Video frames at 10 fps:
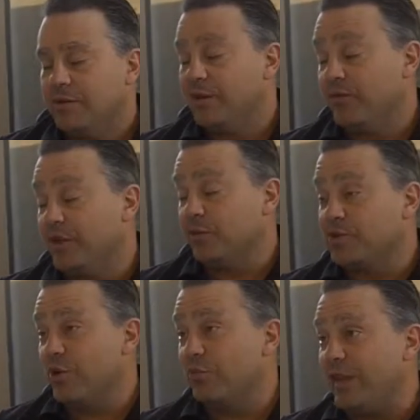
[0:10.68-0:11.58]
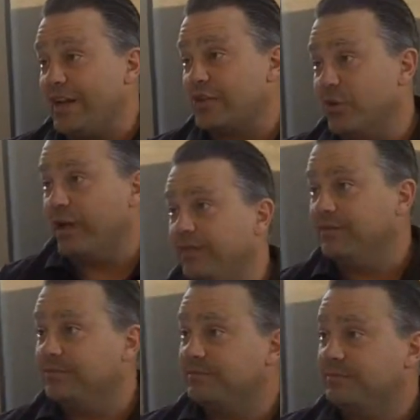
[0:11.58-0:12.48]
But everything was going flat screen
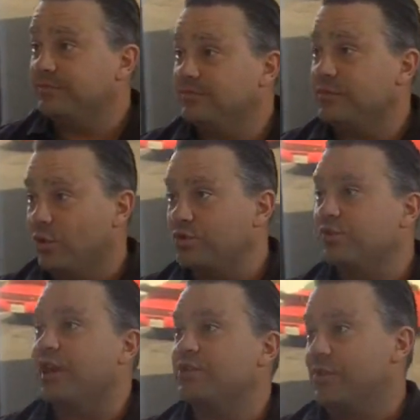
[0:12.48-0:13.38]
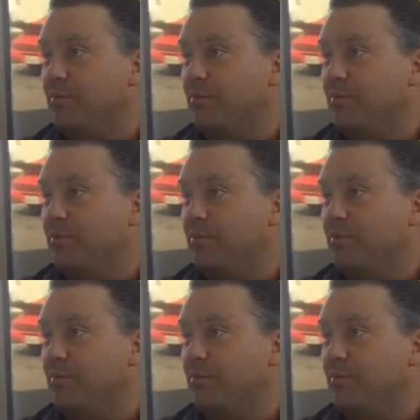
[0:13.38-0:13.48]
towards the flat screen